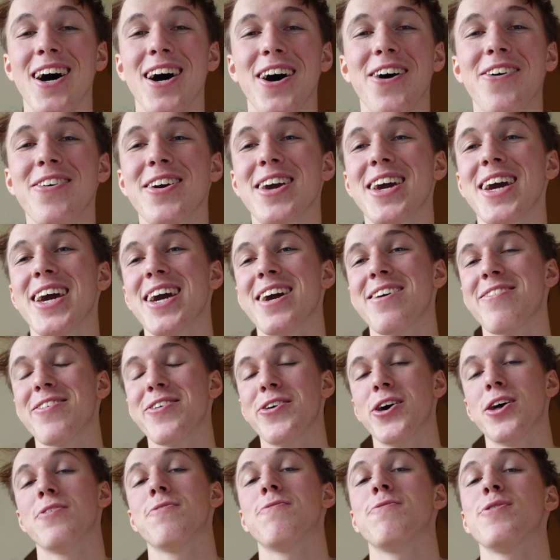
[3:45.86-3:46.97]
Okay
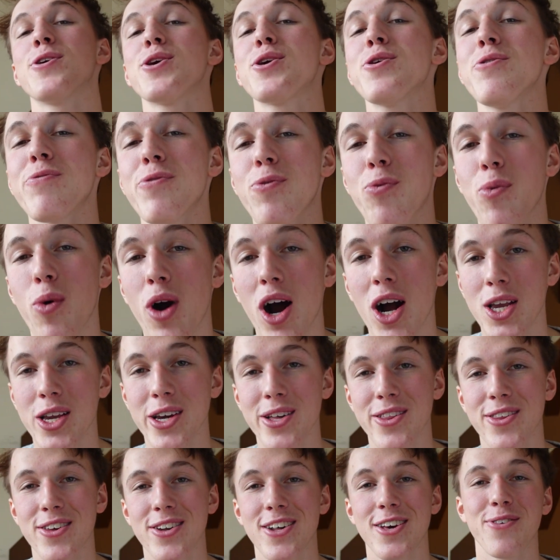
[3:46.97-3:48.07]
everyone, thank you for
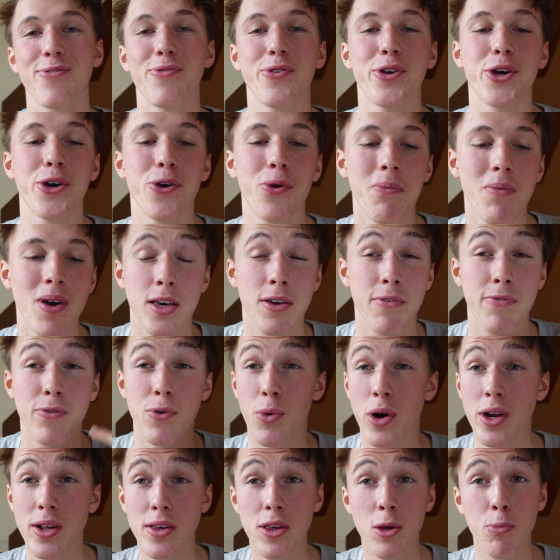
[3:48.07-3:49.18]
watching today's video. If you
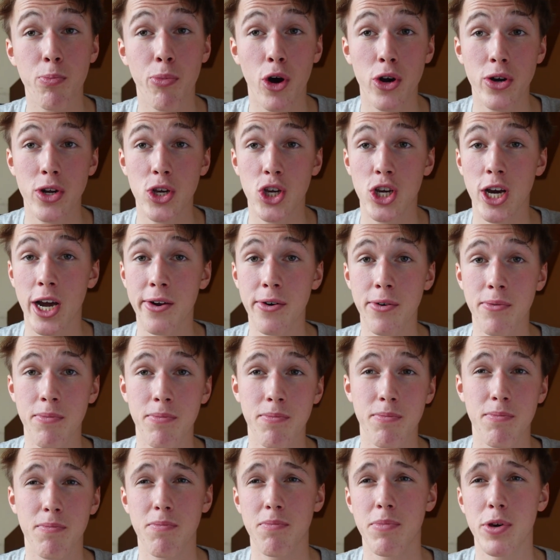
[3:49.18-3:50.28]
want to support the channel,
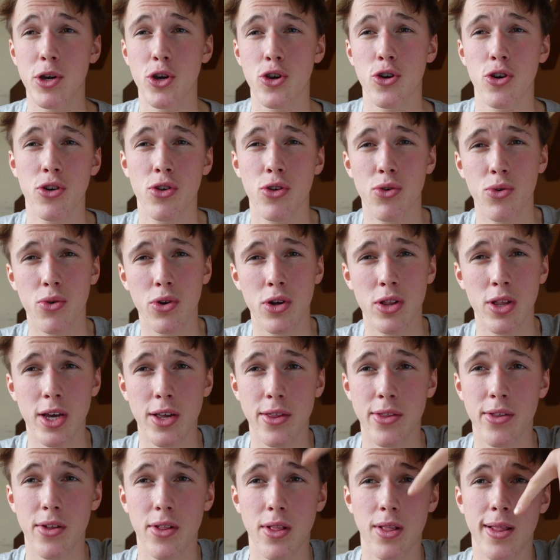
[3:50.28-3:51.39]
be sure to
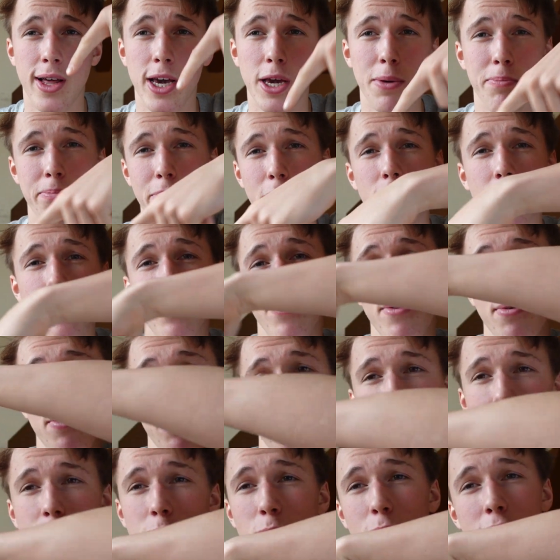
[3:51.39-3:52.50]
click the like button
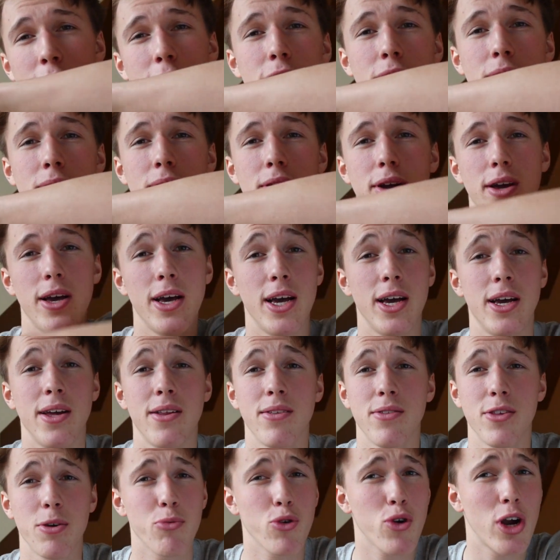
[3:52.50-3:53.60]
somewhere here
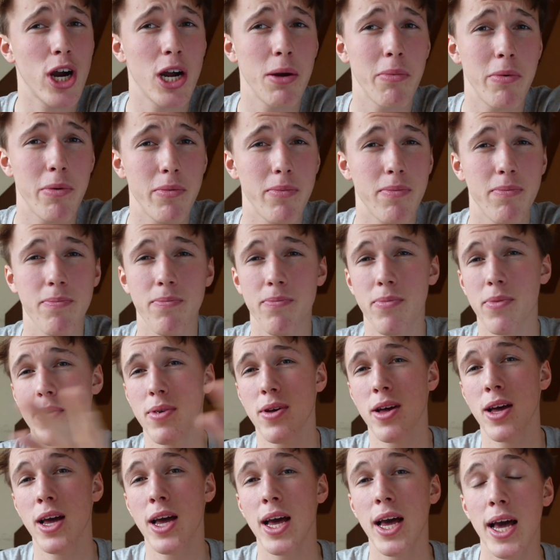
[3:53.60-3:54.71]
and subscribe.
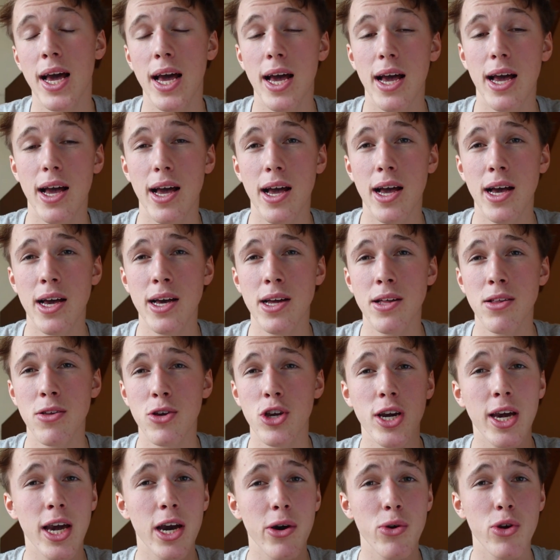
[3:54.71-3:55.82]
And
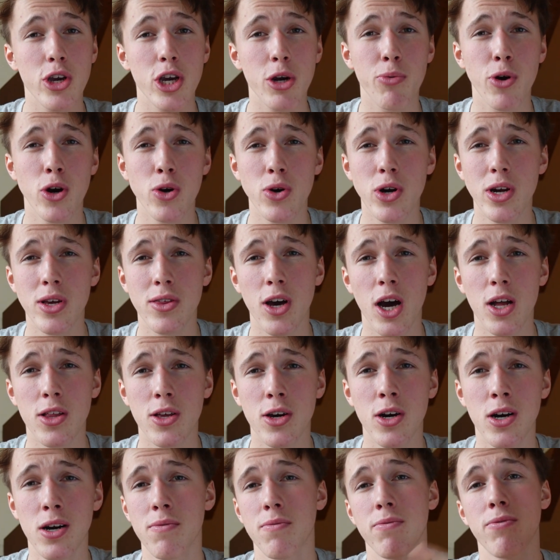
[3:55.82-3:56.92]
check out
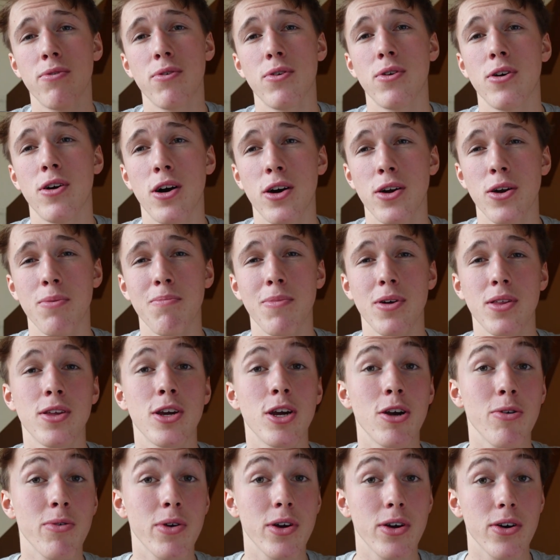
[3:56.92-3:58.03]
czechprogress.com for other
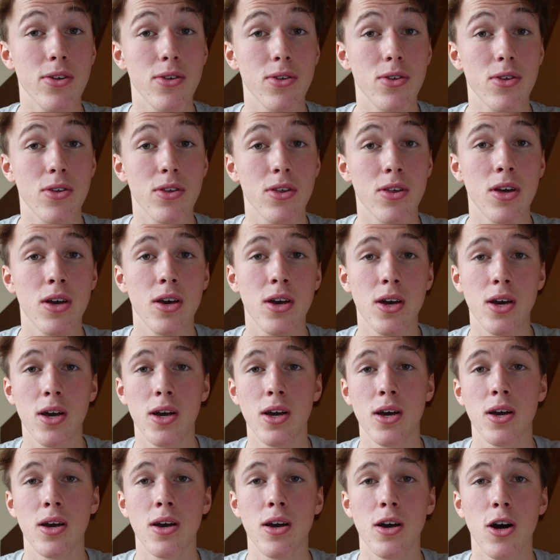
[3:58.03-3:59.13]
materials.
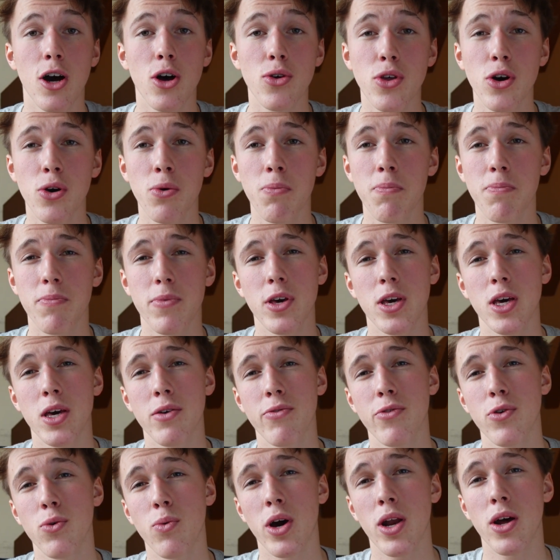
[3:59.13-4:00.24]
Also, if
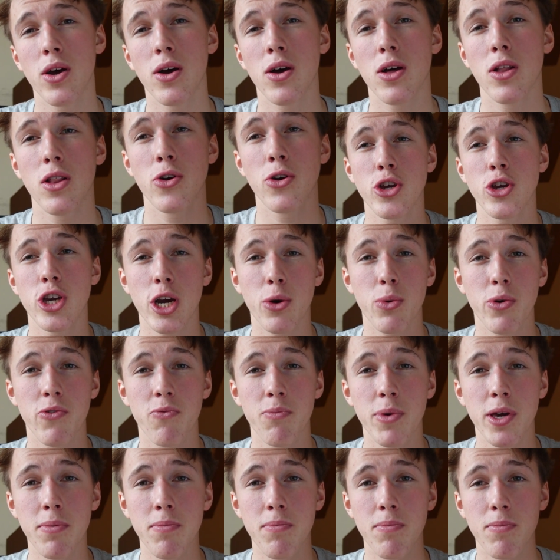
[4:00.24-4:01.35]
you want to Czech with
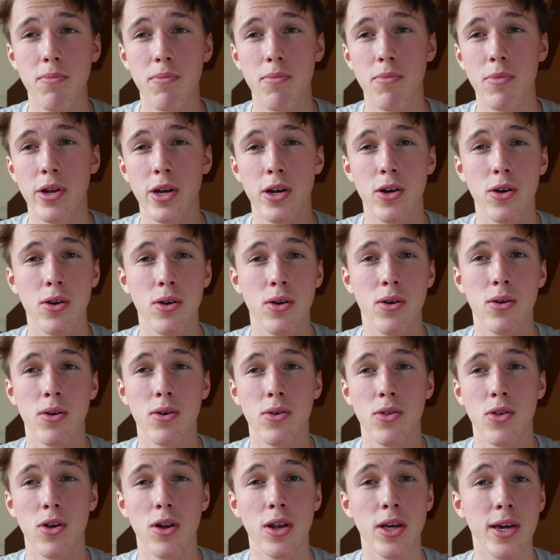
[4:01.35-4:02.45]
me,
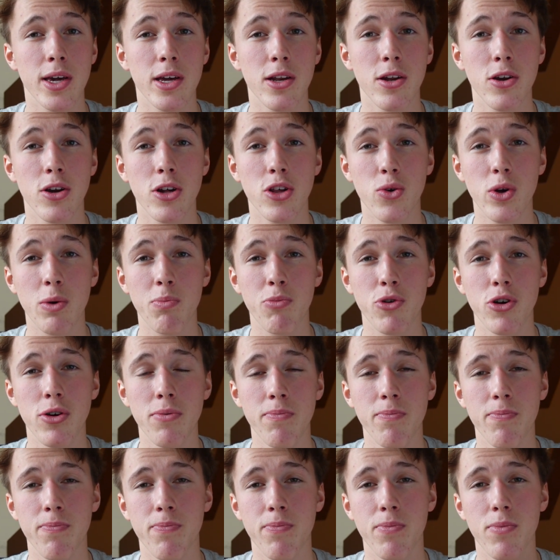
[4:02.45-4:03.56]
there's a link in the description.
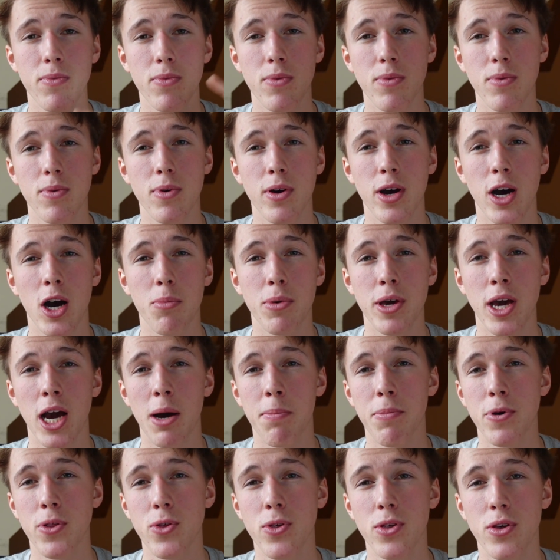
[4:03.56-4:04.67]
I'll be
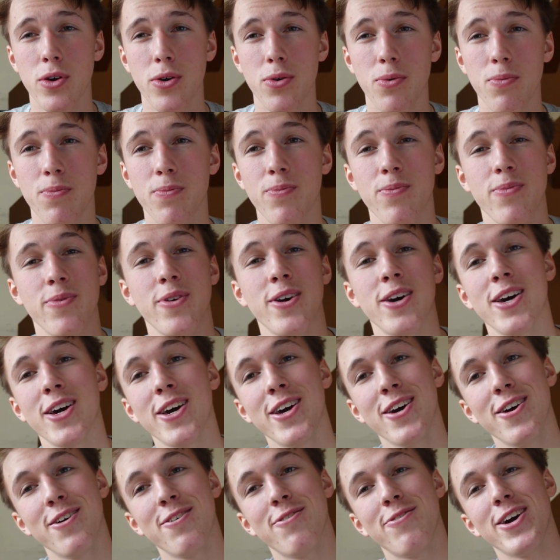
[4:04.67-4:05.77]
happy to see you.
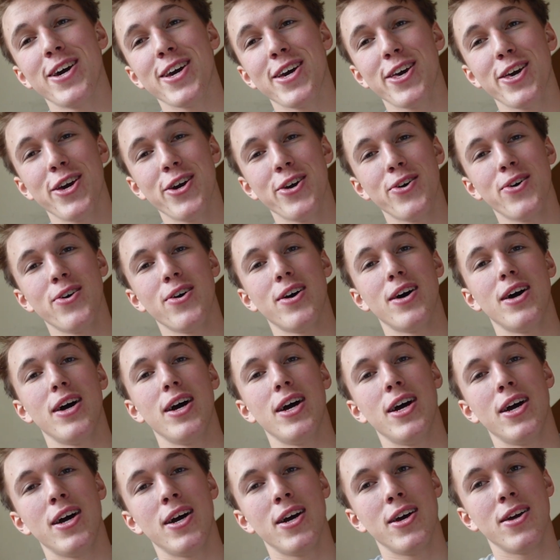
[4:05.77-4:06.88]
Thank you
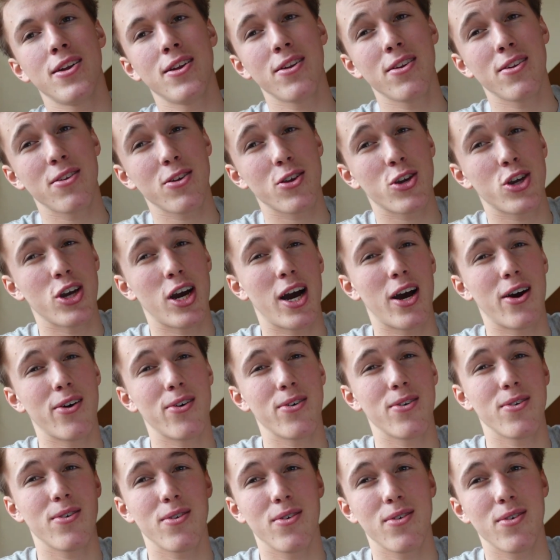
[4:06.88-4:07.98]
and ciao.
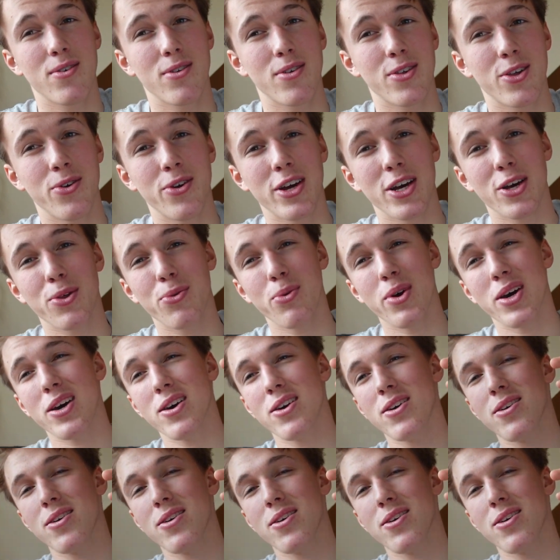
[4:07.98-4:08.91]
See you next week.